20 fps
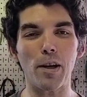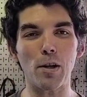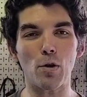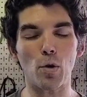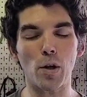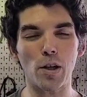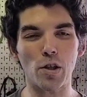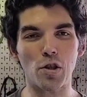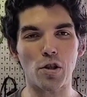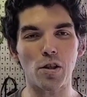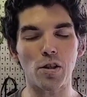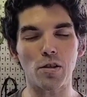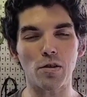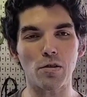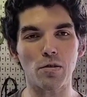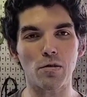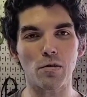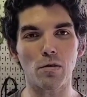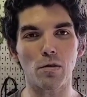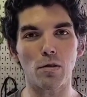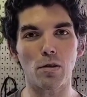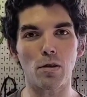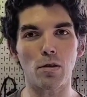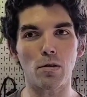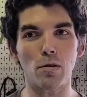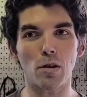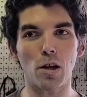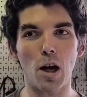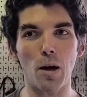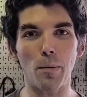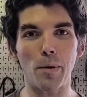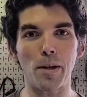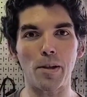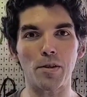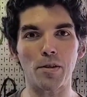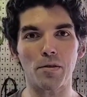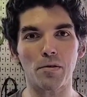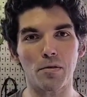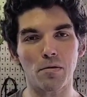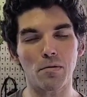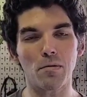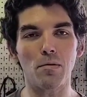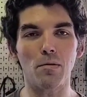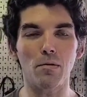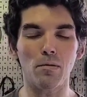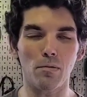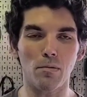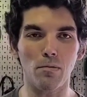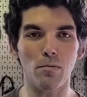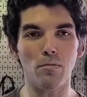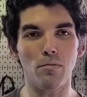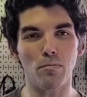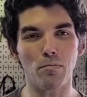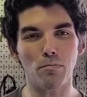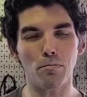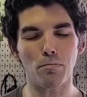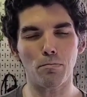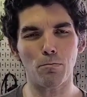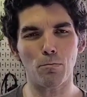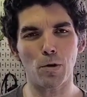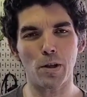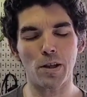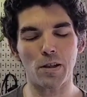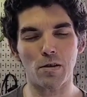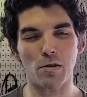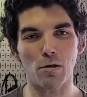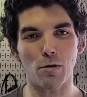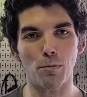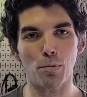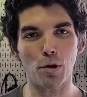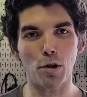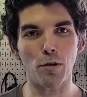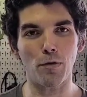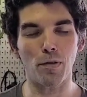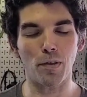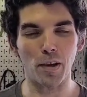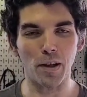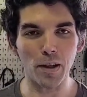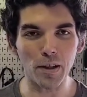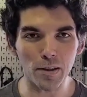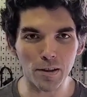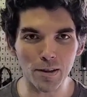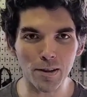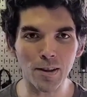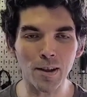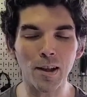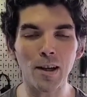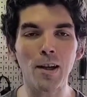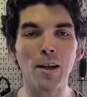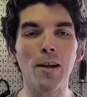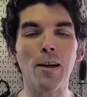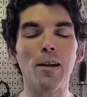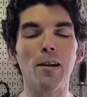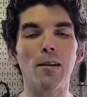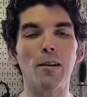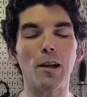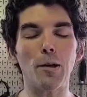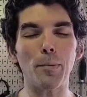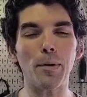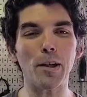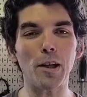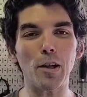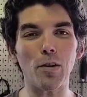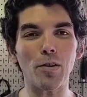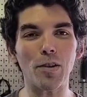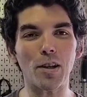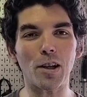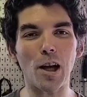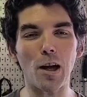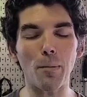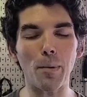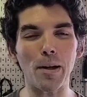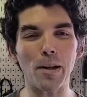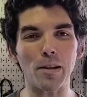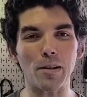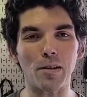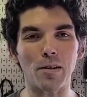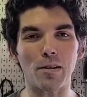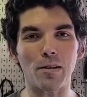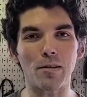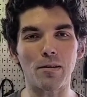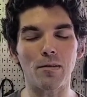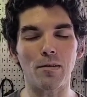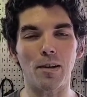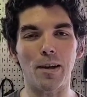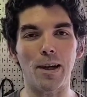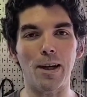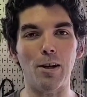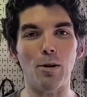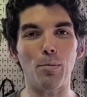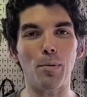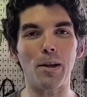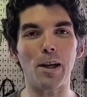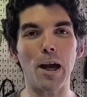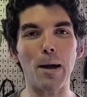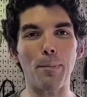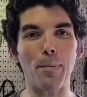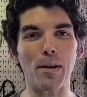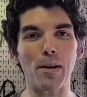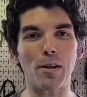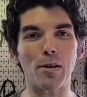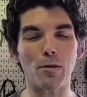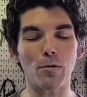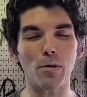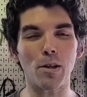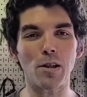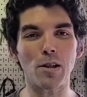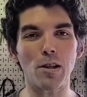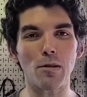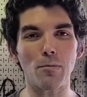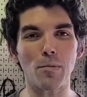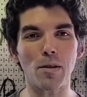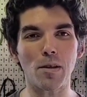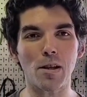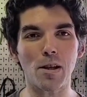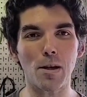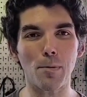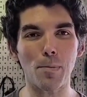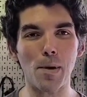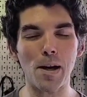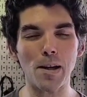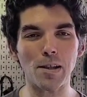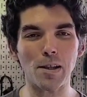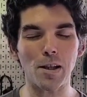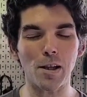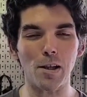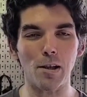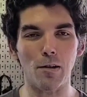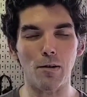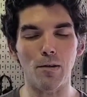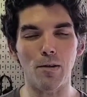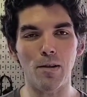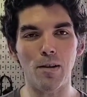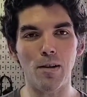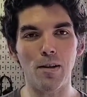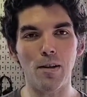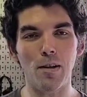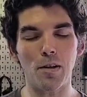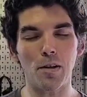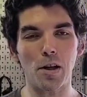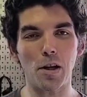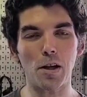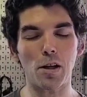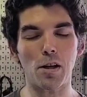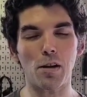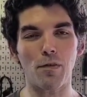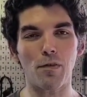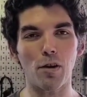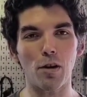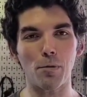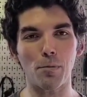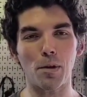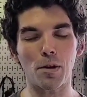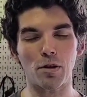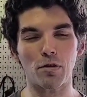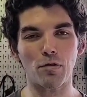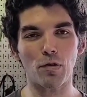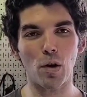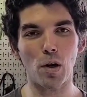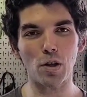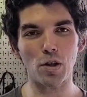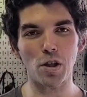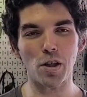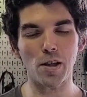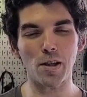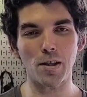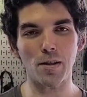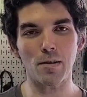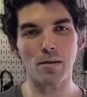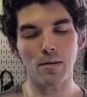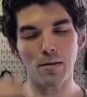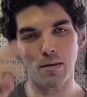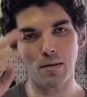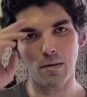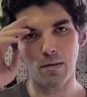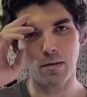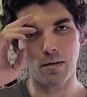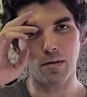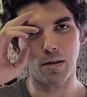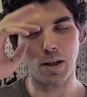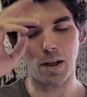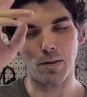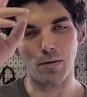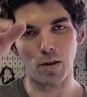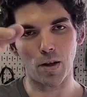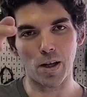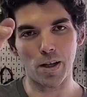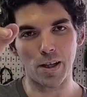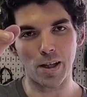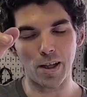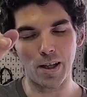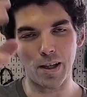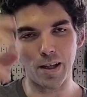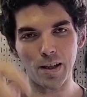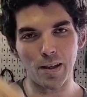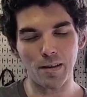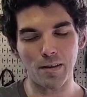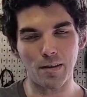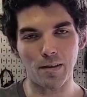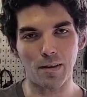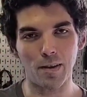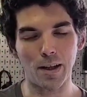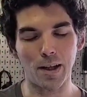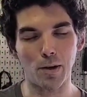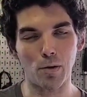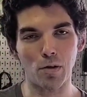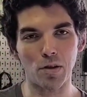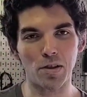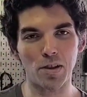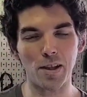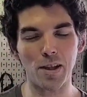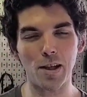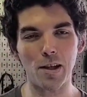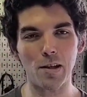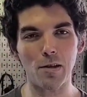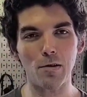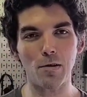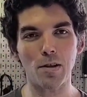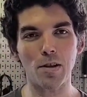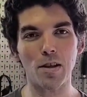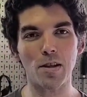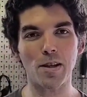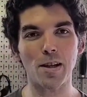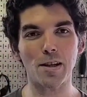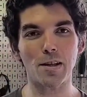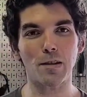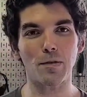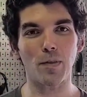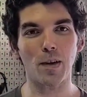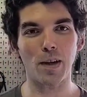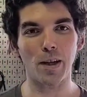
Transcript: any questions or comments, ways to improve this, let me know in the comments. I will be happy to read them and get back to you. Thank you very much for watching. Have a great day, and I will see you in the next